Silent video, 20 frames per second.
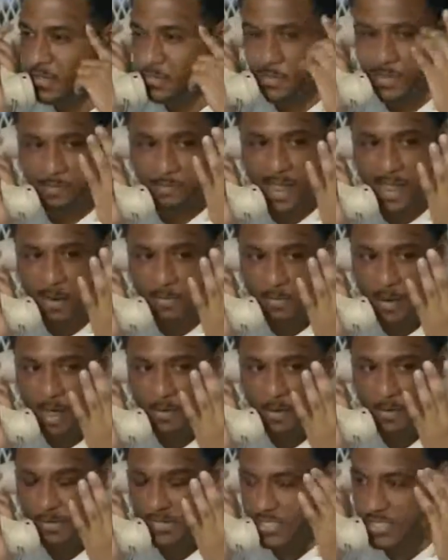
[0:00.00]
When Mike
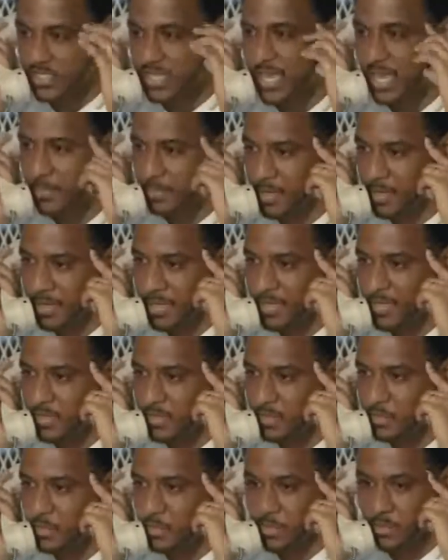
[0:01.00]
Ramos and Jack
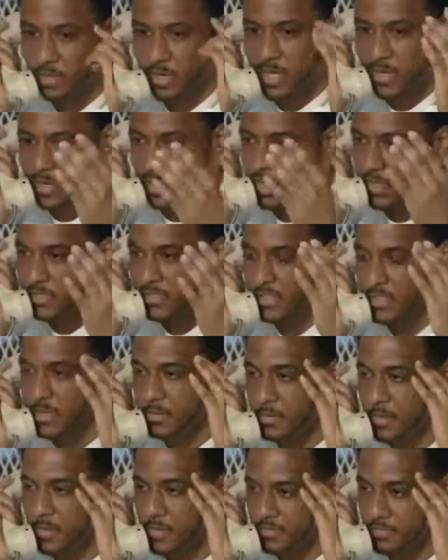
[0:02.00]
McGinnis were trying to hustle
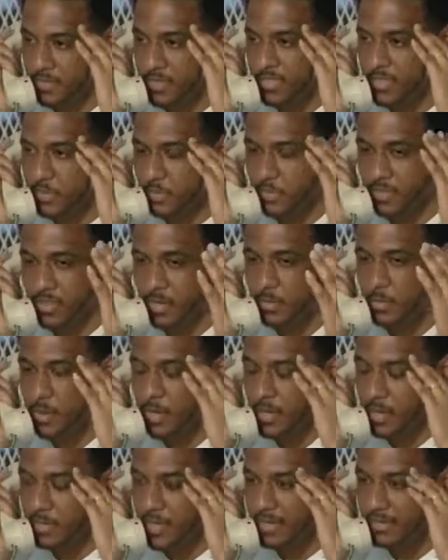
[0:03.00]
up a conviction, were they
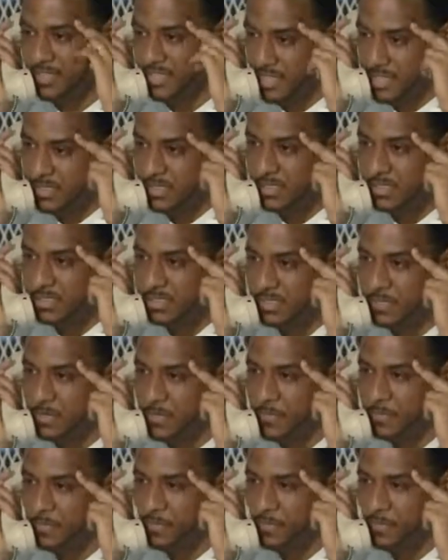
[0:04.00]
worried about justice?